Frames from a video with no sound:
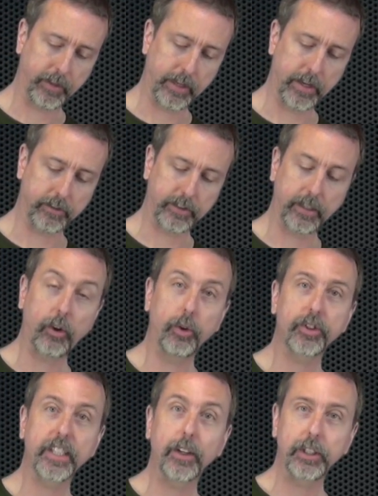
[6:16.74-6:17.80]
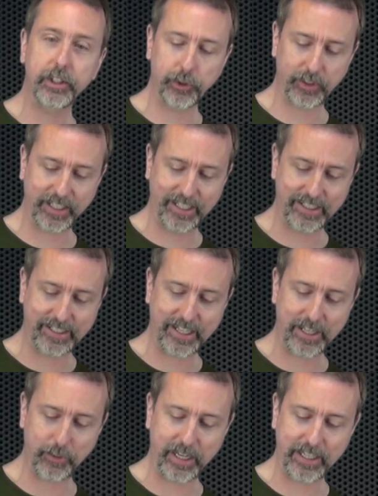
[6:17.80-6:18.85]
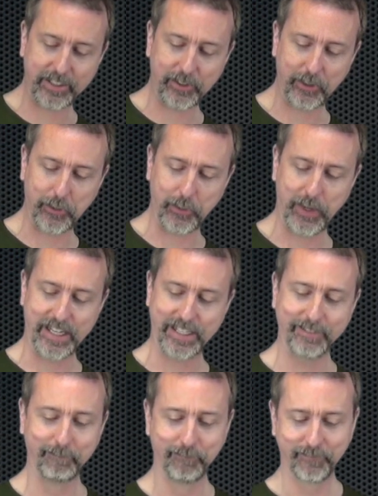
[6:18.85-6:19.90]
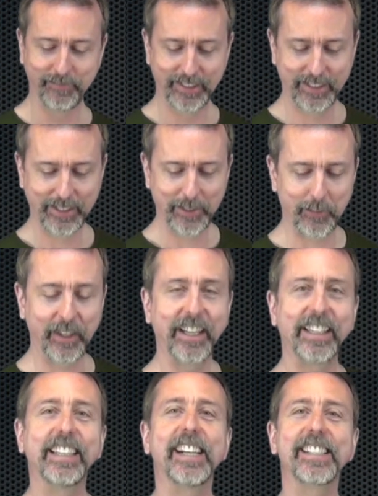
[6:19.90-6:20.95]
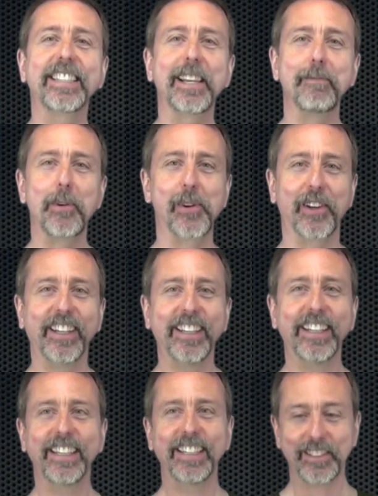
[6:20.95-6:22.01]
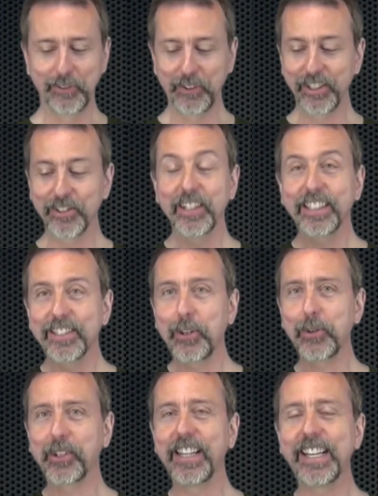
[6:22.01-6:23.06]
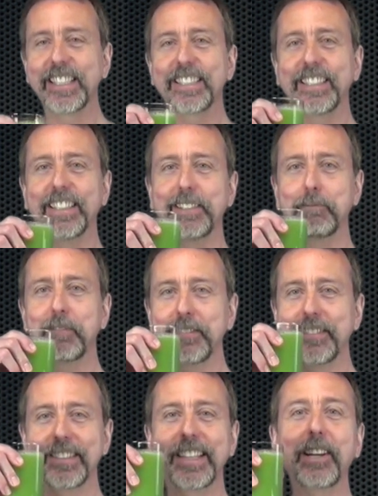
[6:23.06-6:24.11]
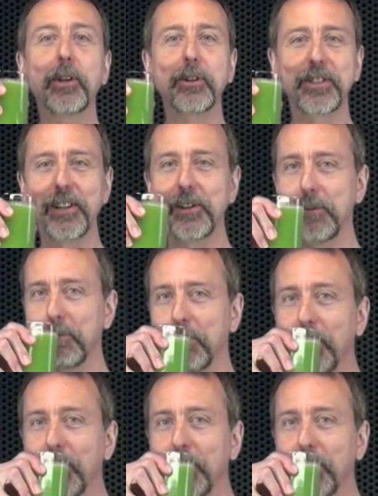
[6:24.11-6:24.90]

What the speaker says: Now, whole celery juice is diuretic, so I need not say more. If you can drink this whole glass, stay close to home.